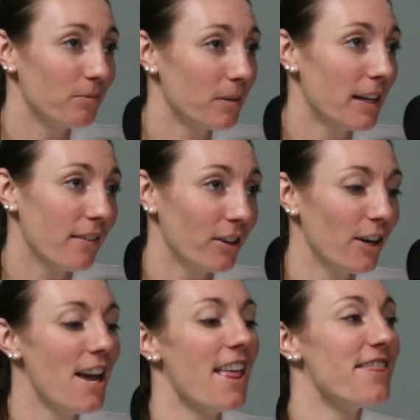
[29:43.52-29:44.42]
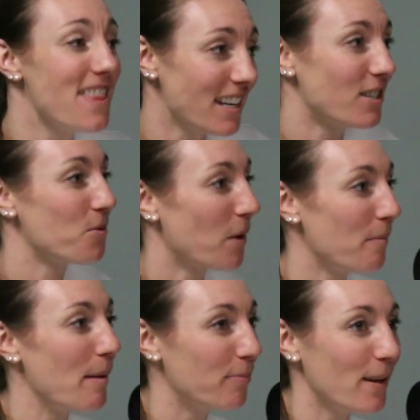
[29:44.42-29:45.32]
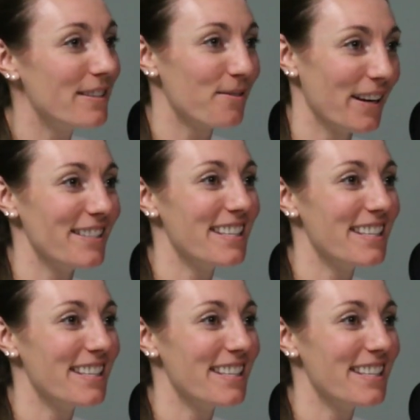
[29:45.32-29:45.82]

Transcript: whatever. This is where my blood, sweat, and